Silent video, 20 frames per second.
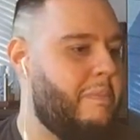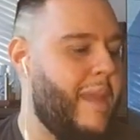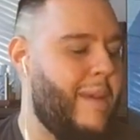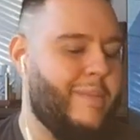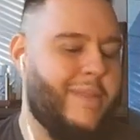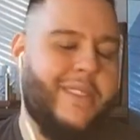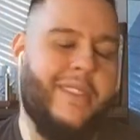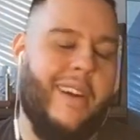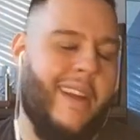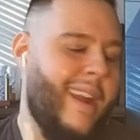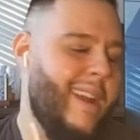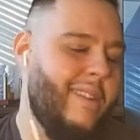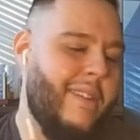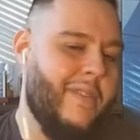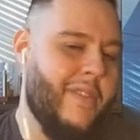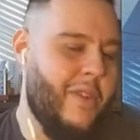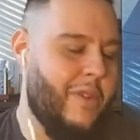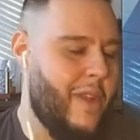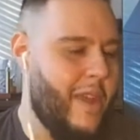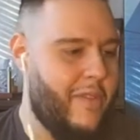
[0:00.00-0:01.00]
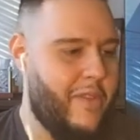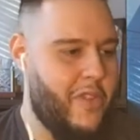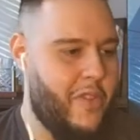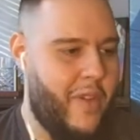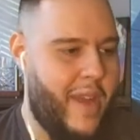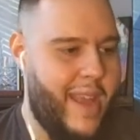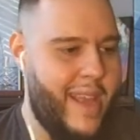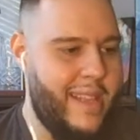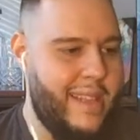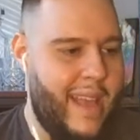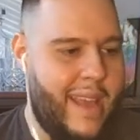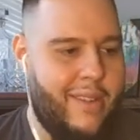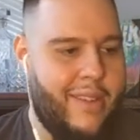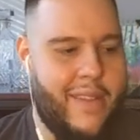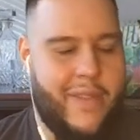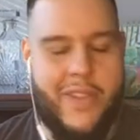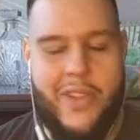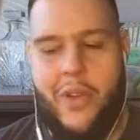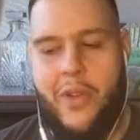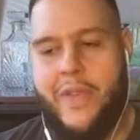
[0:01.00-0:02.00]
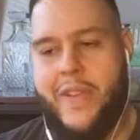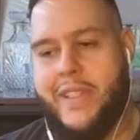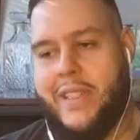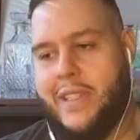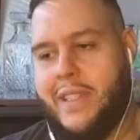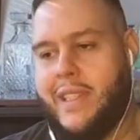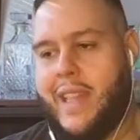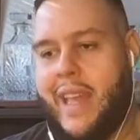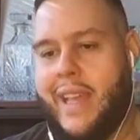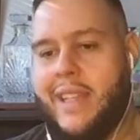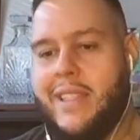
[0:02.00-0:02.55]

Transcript: I'm sorry, I don't even know Kevin Durant. I don't even know if he's a snake.